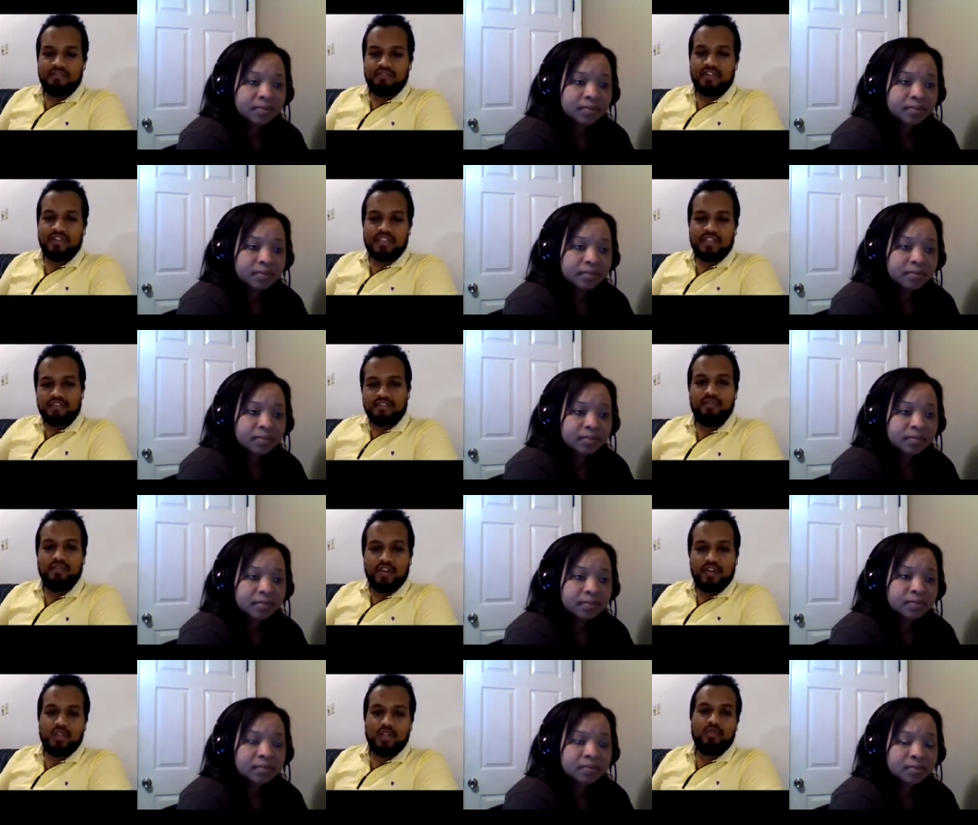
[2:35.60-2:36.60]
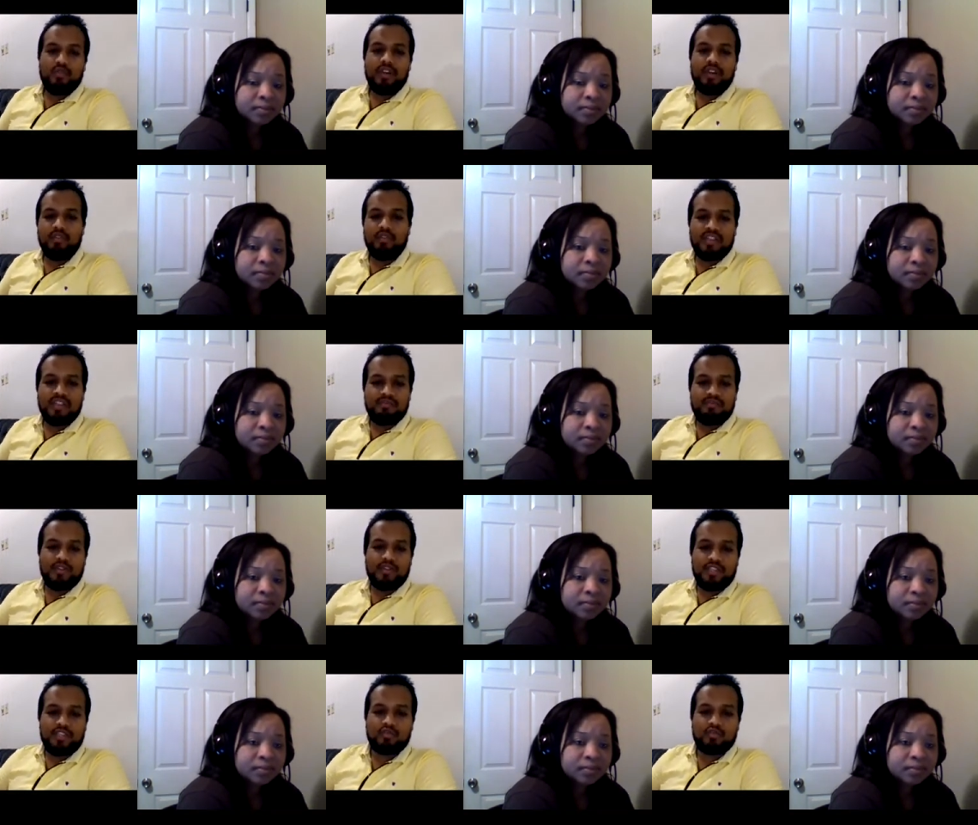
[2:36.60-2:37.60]
Speaker 1: what we will do we will we
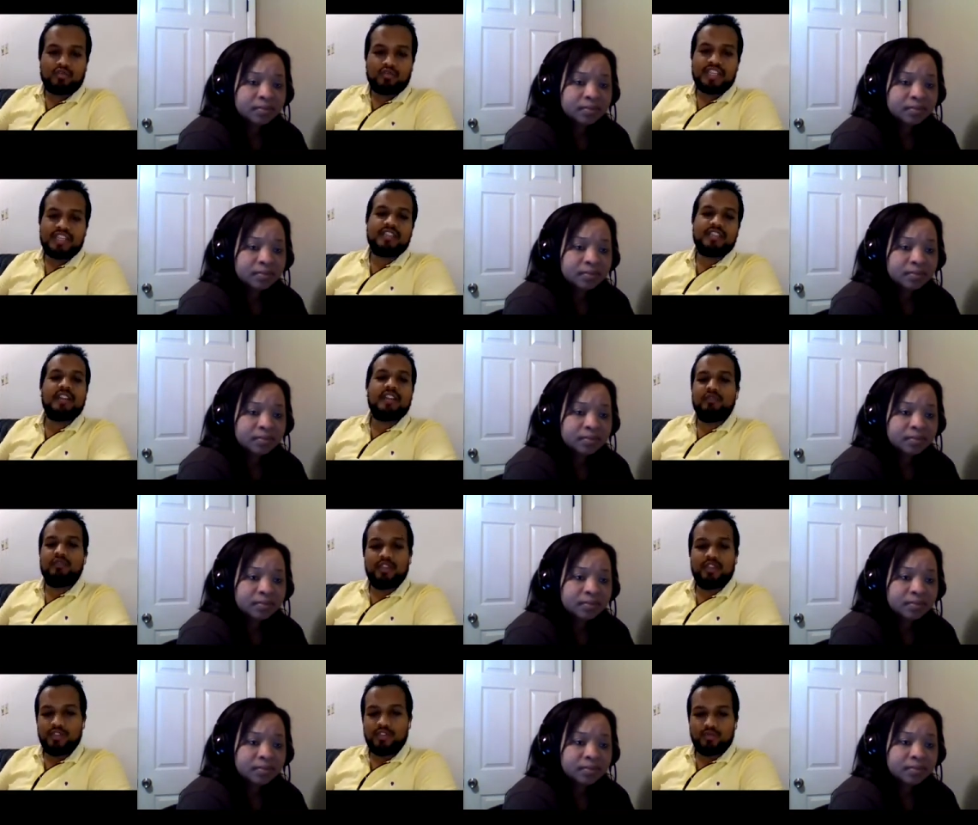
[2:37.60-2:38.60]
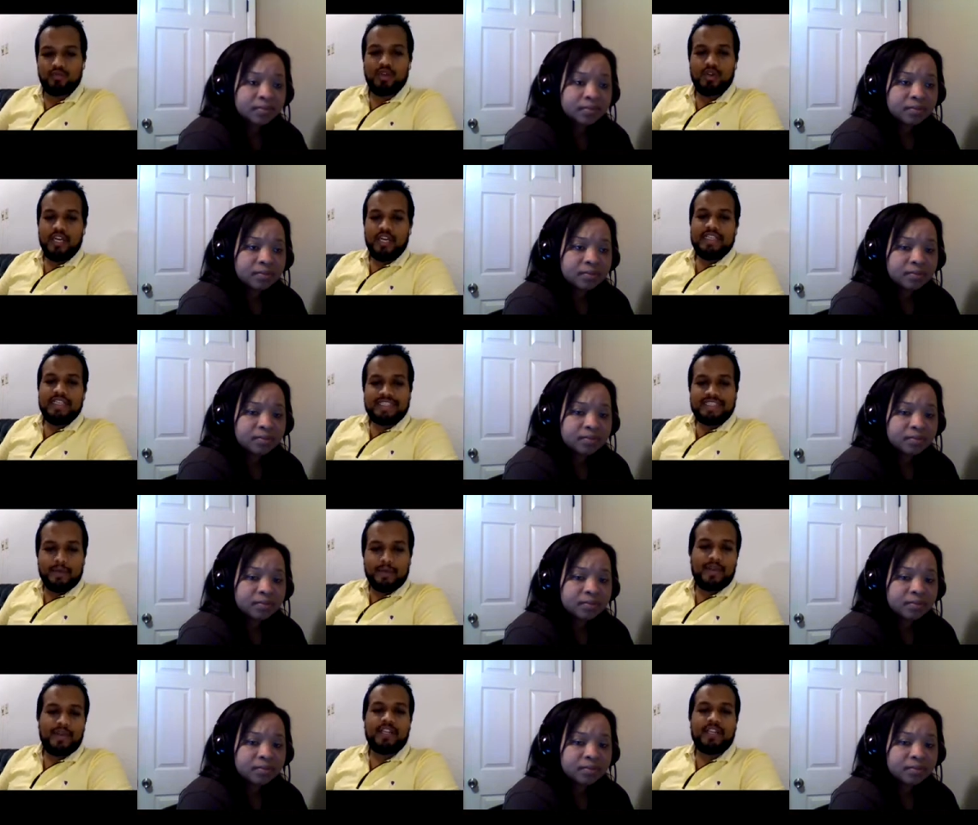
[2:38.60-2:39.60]
need to stress it or we need to
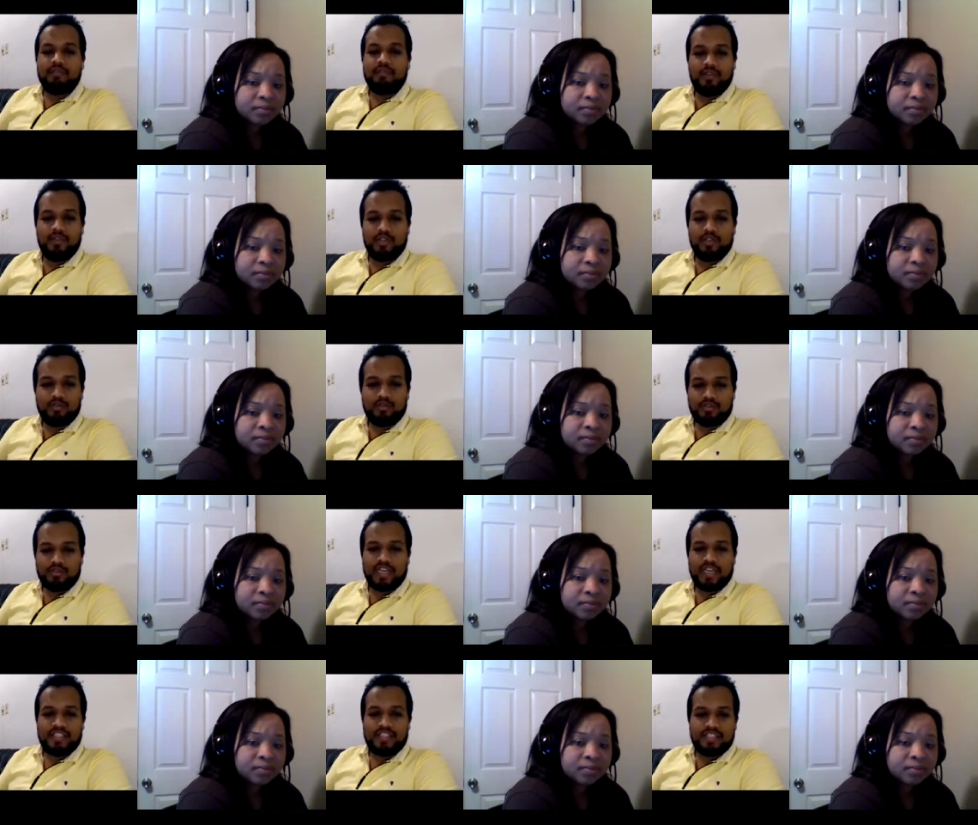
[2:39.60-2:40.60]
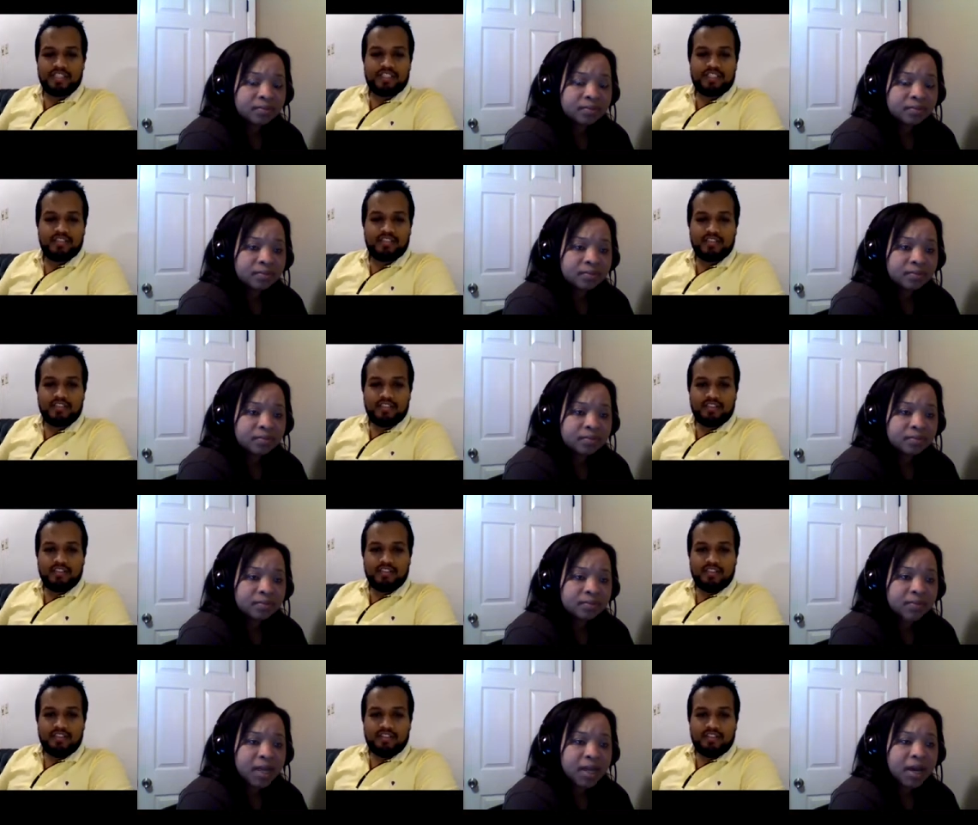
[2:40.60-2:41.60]
skip it or we need to stretch it
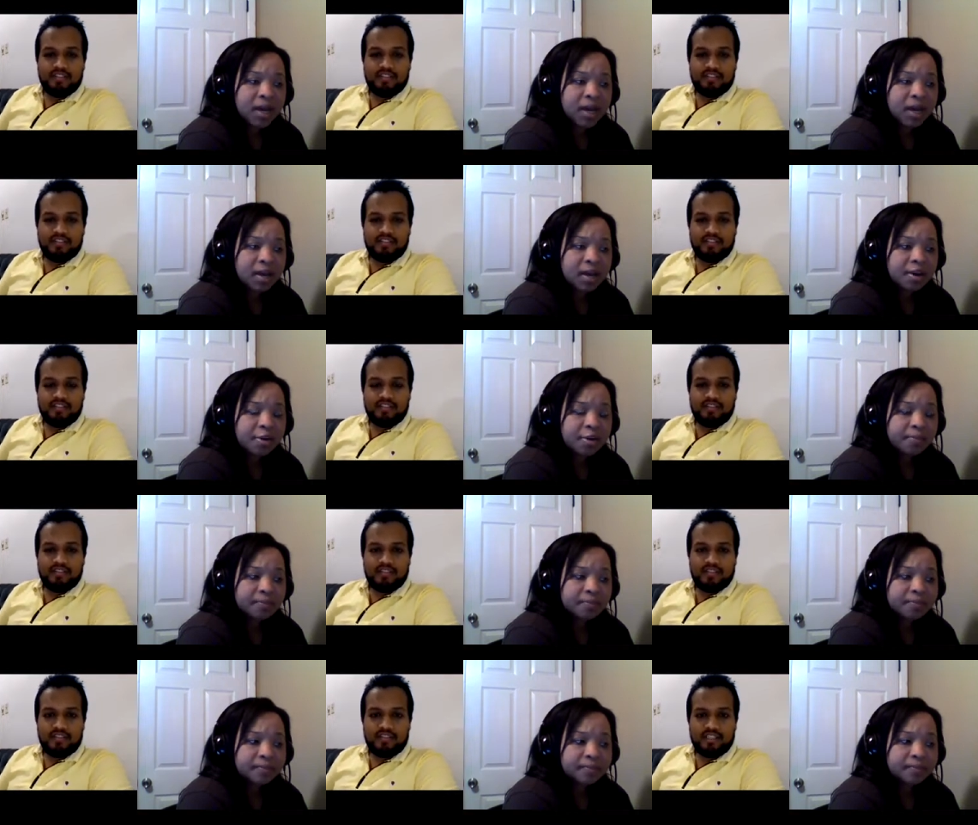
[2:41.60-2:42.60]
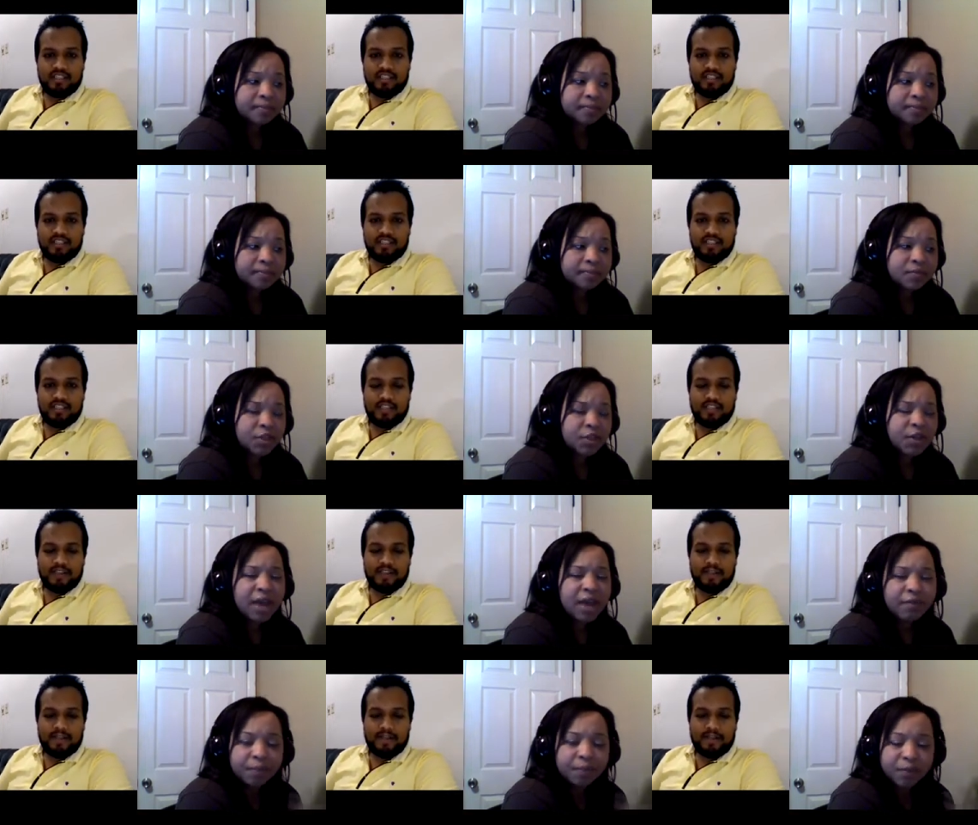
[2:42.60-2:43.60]
Speaker 2: um do you
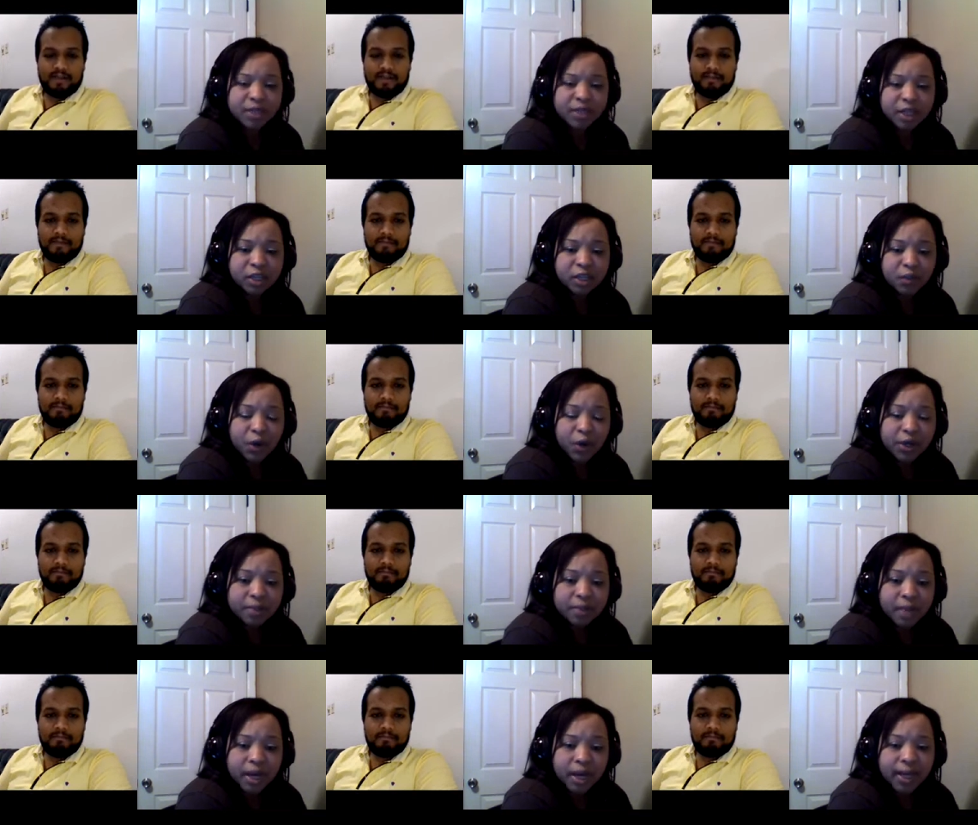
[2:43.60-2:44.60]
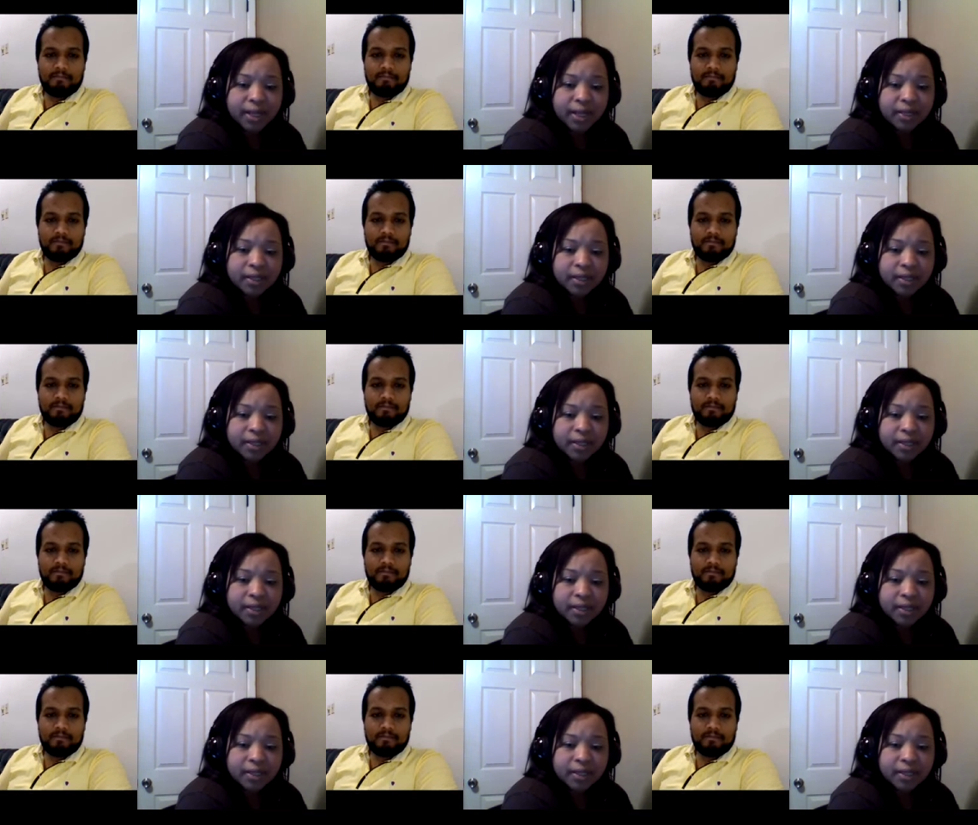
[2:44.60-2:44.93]
have a particular word in mind